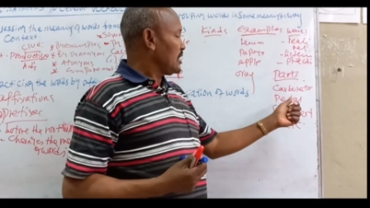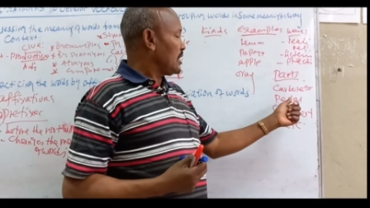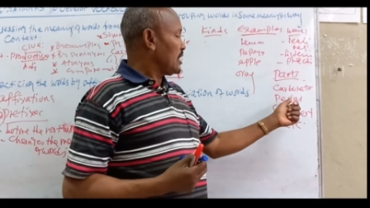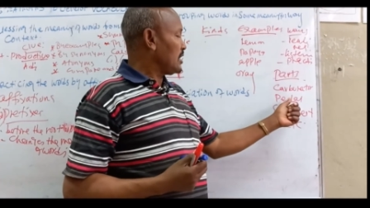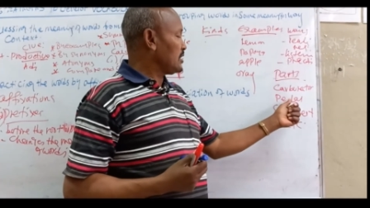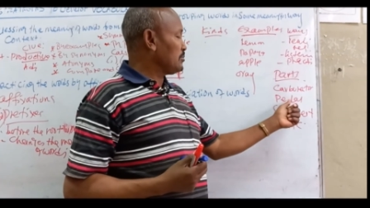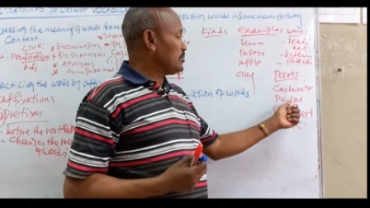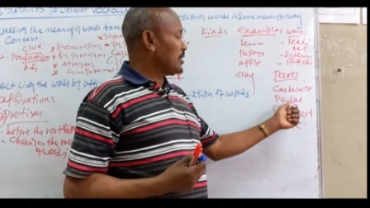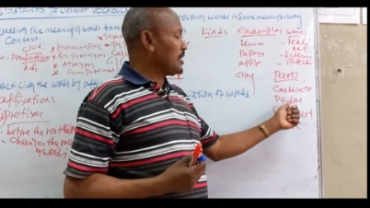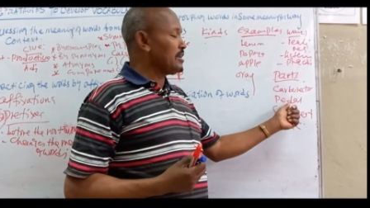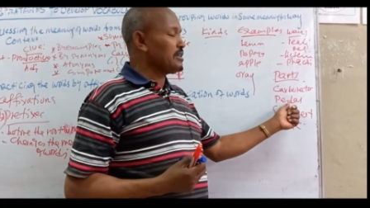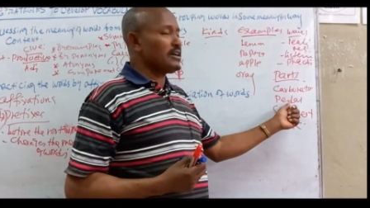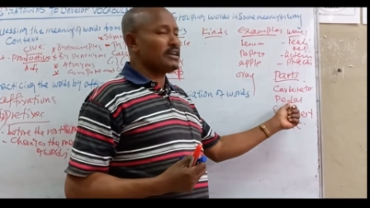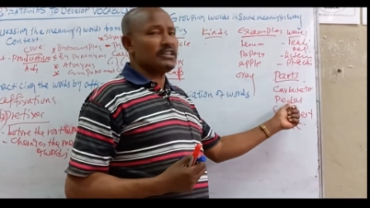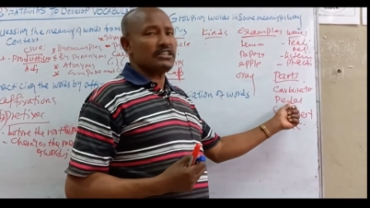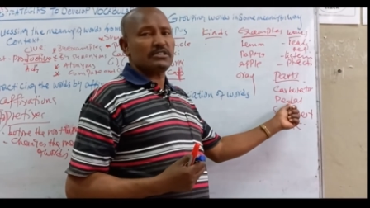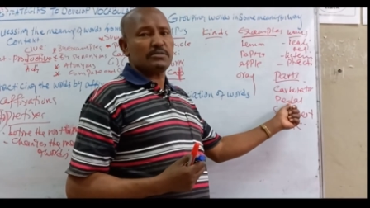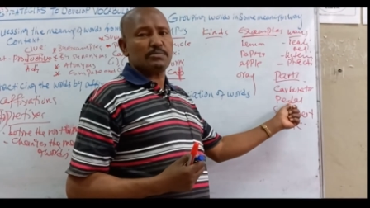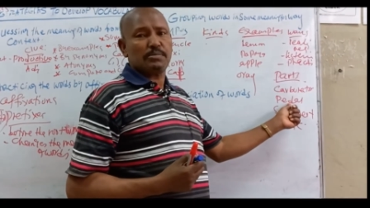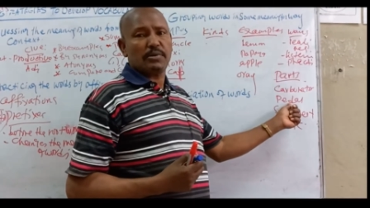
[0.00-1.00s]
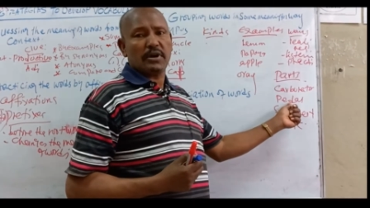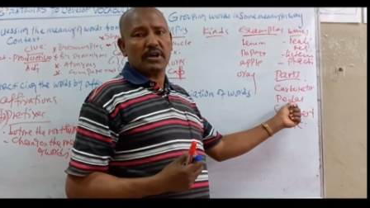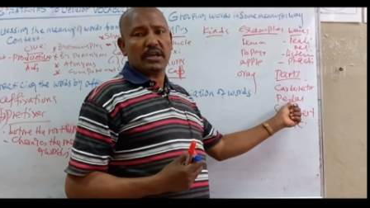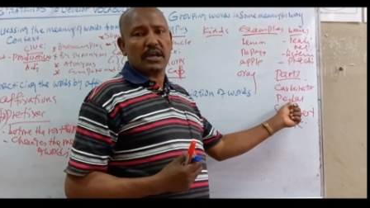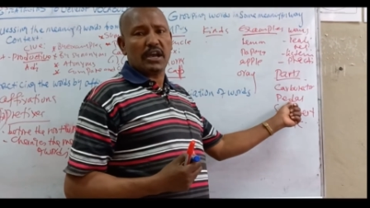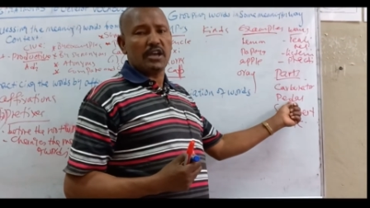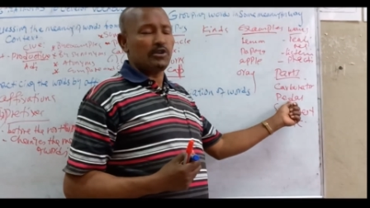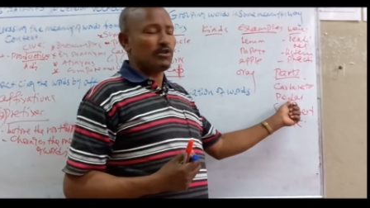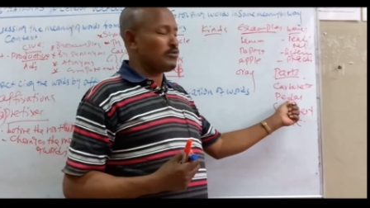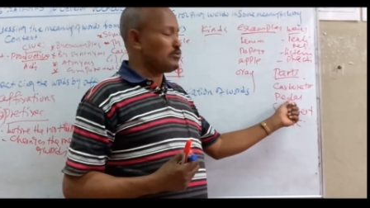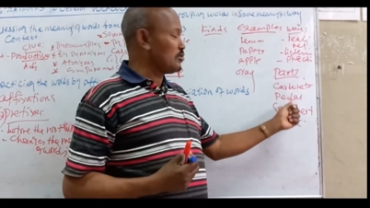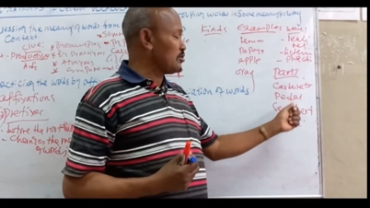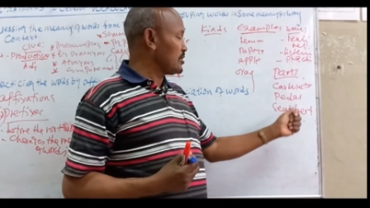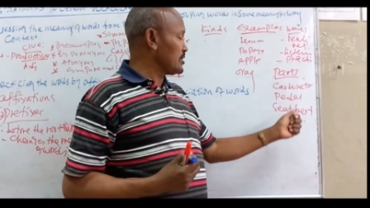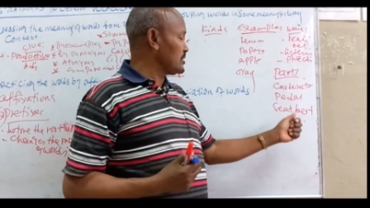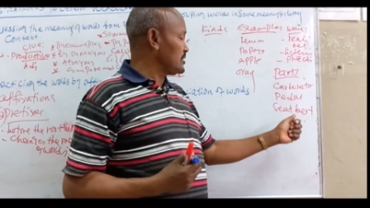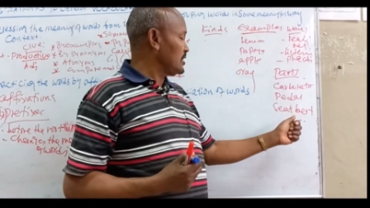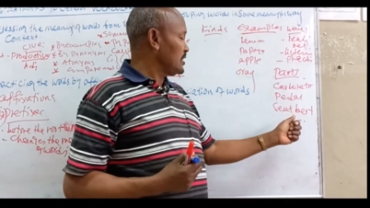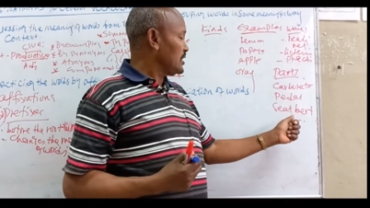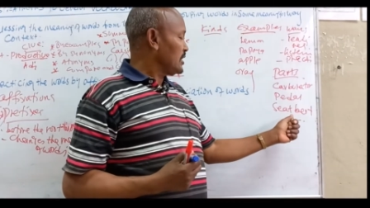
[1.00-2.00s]
and pedal is a kind of
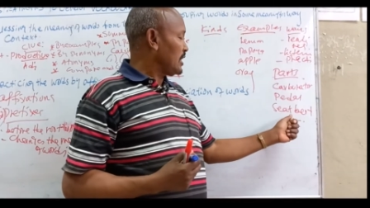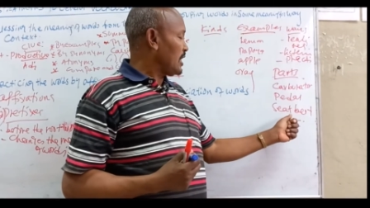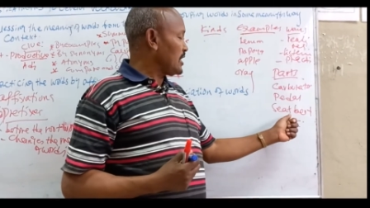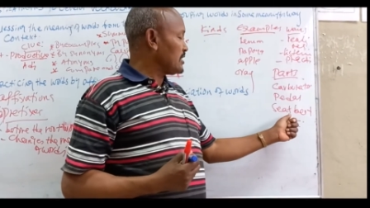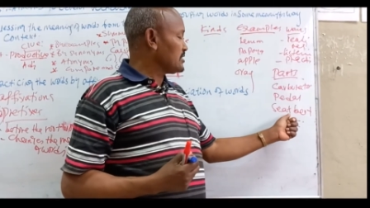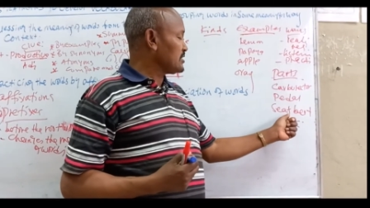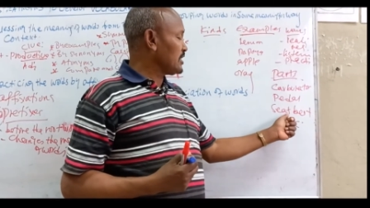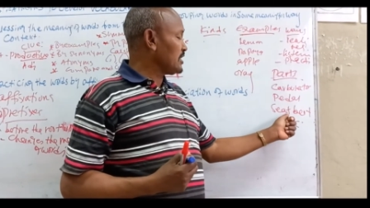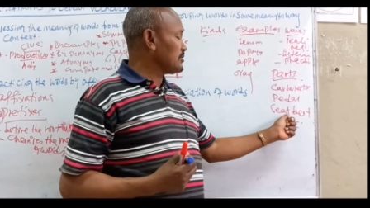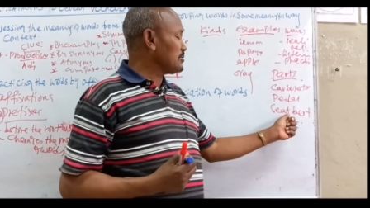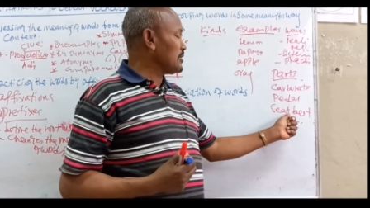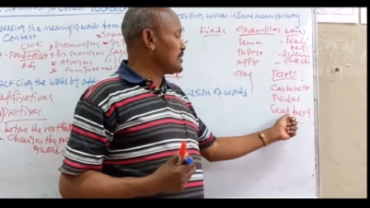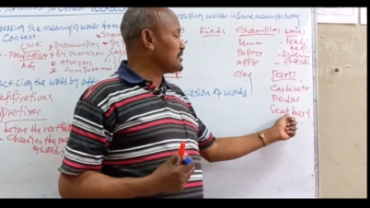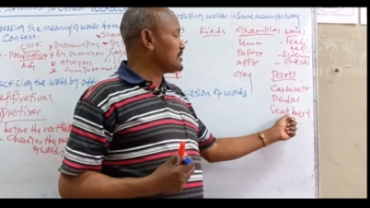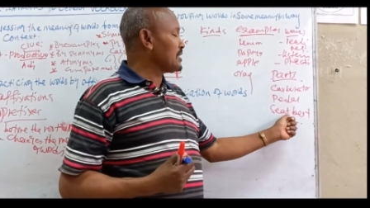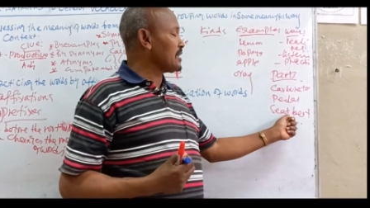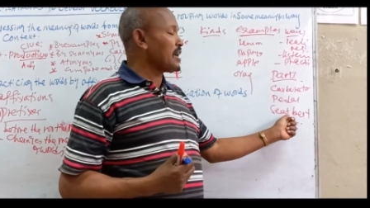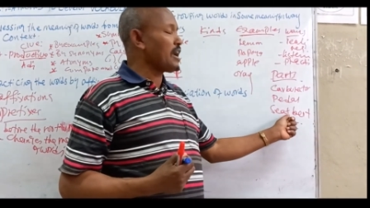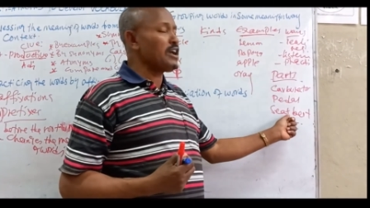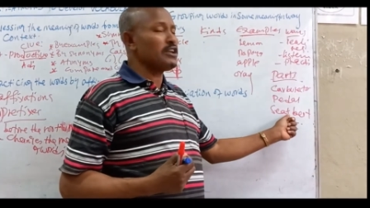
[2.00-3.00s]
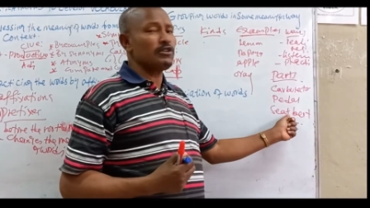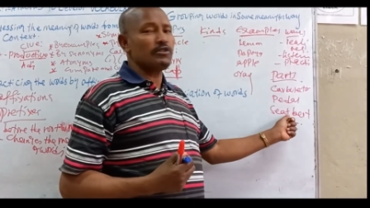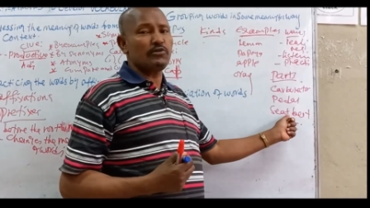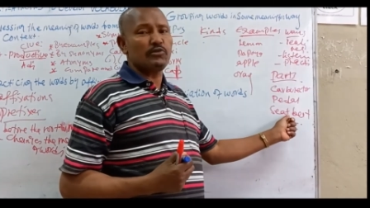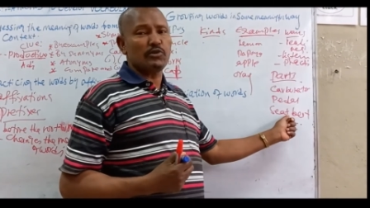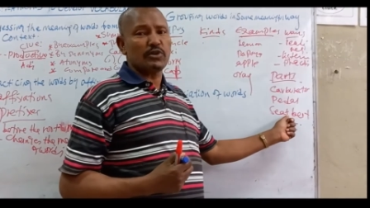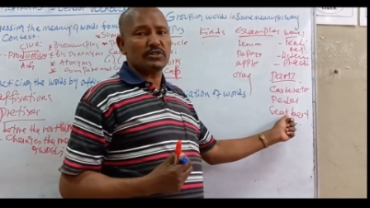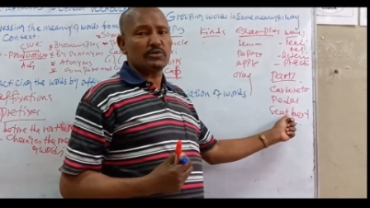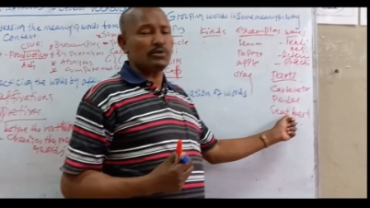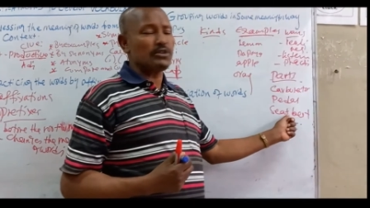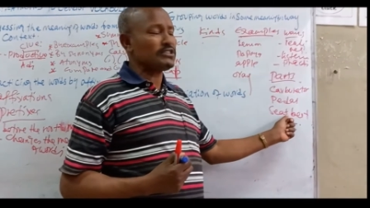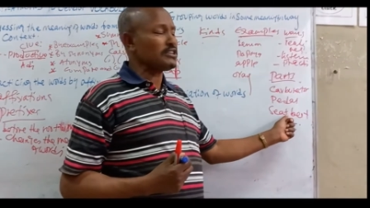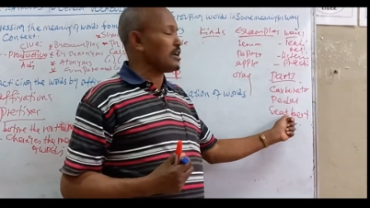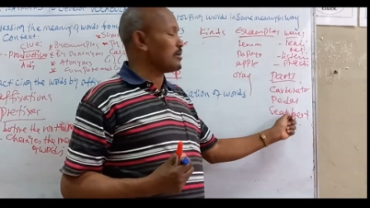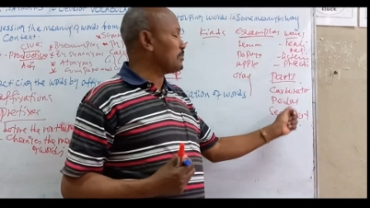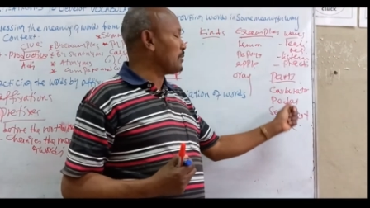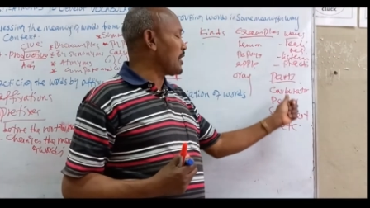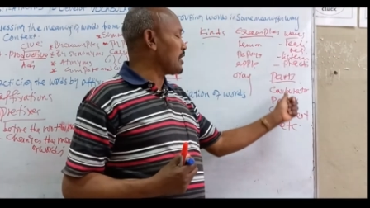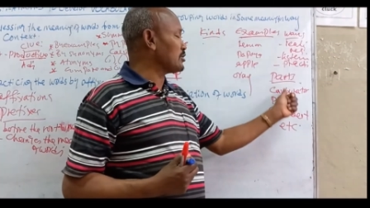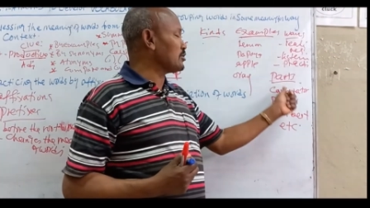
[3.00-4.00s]
word, and seat belt is a kind of word, which are
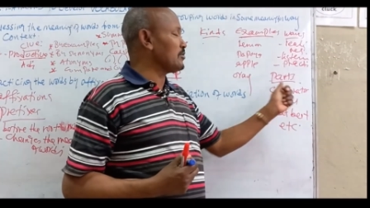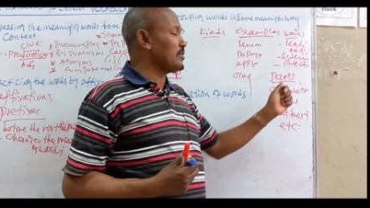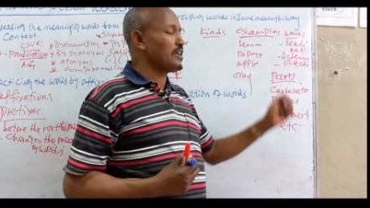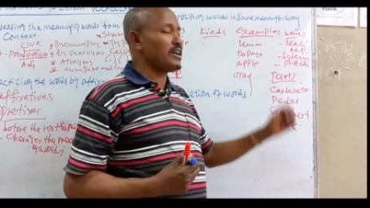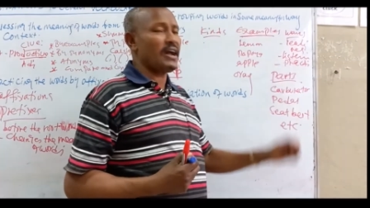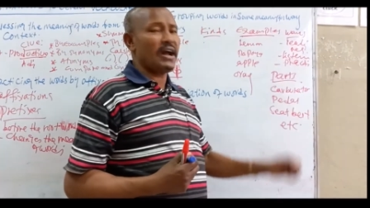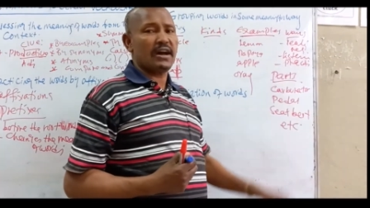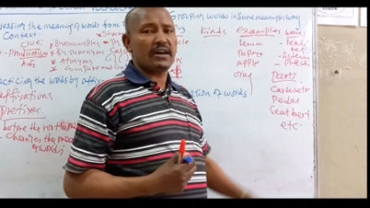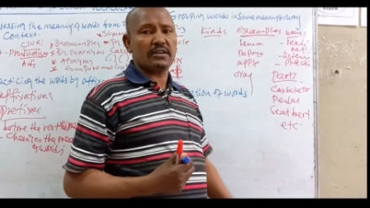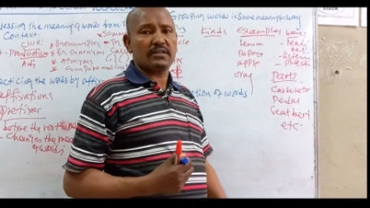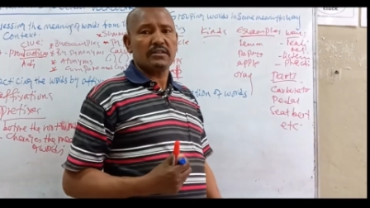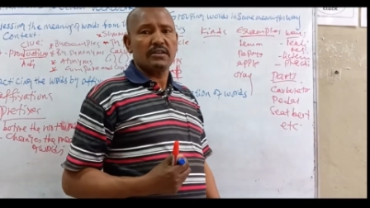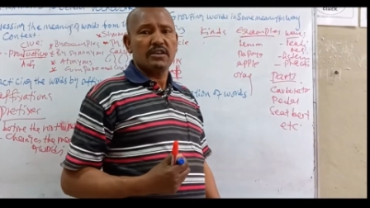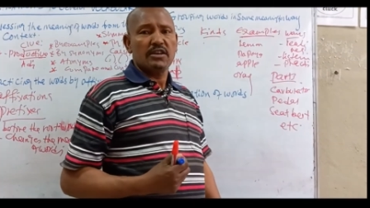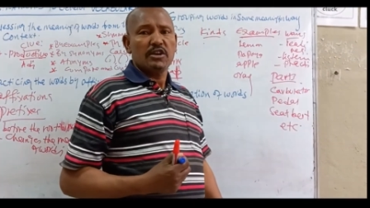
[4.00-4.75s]
part of a car.